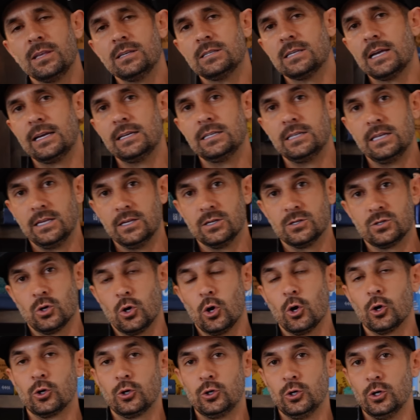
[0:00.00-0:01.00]
these ideas
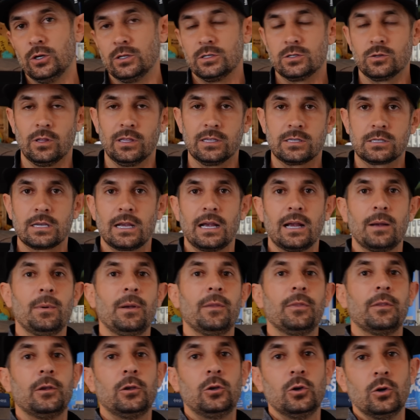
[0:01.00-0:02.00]
are good. So let's talk
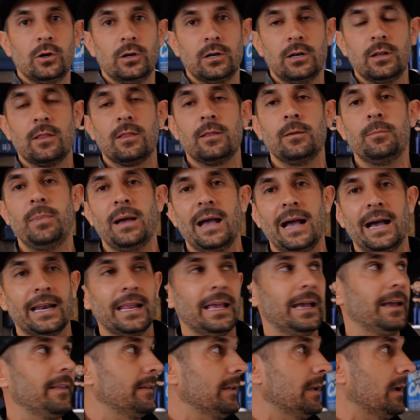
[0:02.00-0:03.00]
about the good, the bad,
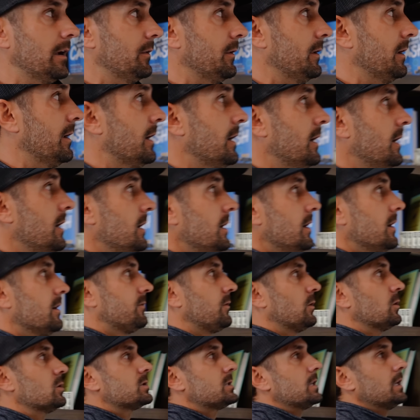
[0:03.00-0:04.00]
and the ugly.
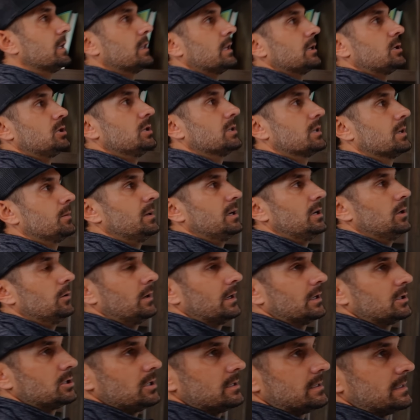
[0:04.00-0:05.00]
First thing that she's going to be
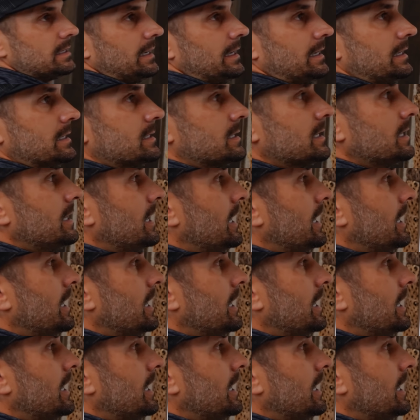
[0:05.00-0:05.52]
doing, she says,